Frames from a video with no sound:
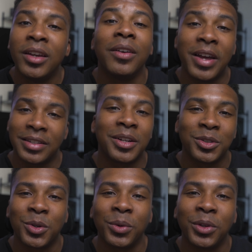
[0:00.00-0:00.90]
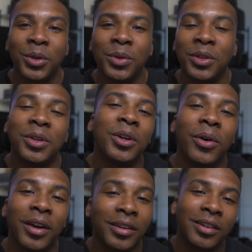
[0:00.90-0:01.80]
If that sounds cool to you, then you can go
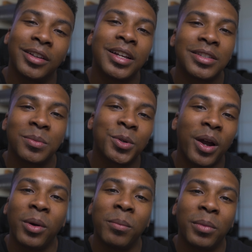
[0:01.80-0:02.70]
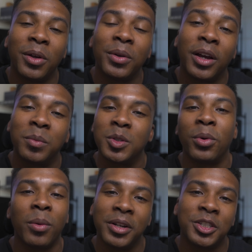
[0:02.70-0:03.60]
ahead and click that subscribe button below to help
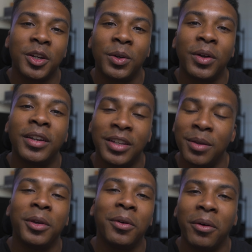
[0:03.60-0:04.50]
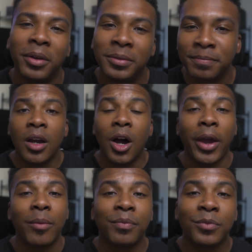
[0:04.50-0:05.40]
support my channel and keep me growing.
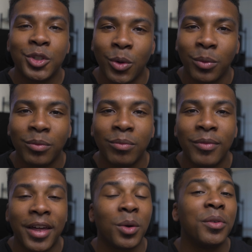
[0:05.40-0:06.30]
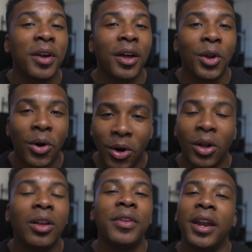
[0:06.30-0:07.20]
Okay, so now that we've gotten
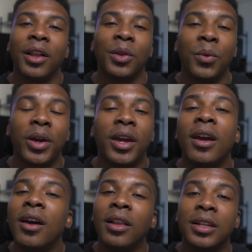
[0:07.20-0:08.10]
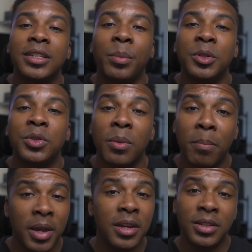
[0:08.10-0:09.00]
all of that out of the way, let's hop into the
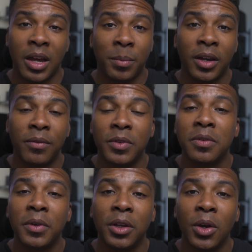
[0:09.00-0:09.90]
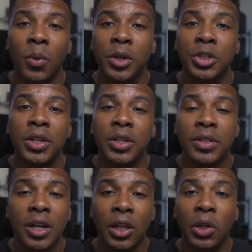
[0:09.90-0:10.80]
main topic of this video, which
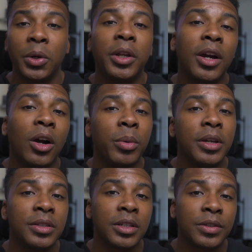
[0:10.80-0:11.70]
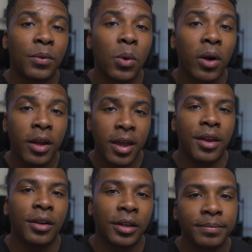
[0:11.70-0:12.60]
is learning our basics for
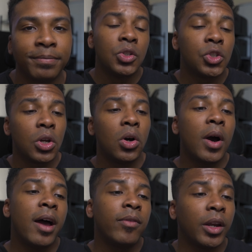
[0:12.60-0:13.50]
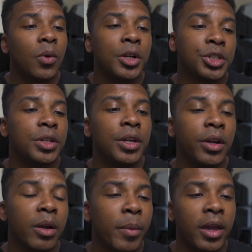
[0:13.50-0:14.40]
editing. So I've got a question
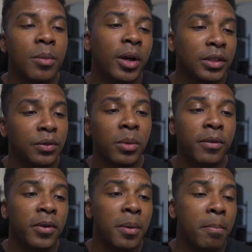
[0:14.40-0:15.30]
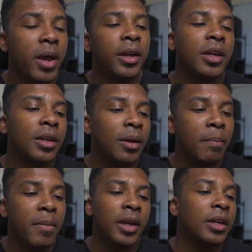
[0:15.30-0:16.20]
here in my inbox from my friend Megan.
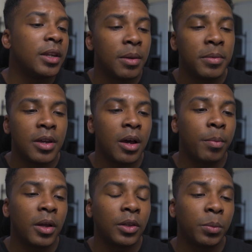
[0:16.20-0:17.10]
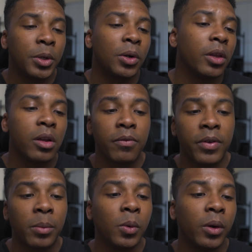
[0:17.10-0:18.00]
Megan hit me up a little bit earlier in
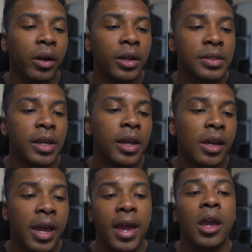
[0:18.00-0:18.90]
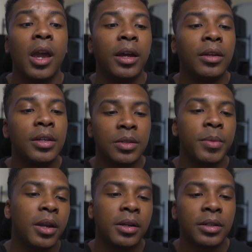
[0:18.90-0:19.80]
February saying, hey, I need some
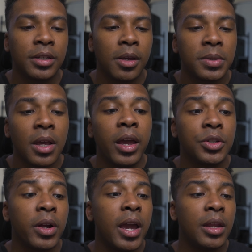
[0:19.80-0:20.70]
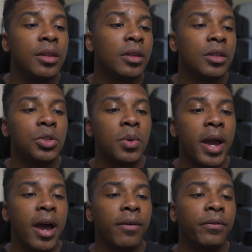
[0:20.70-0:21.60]
editing tips. Is there anything that you
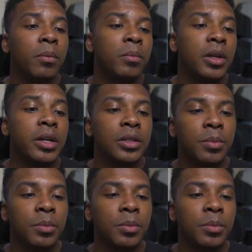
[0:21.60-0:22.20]
have for me as a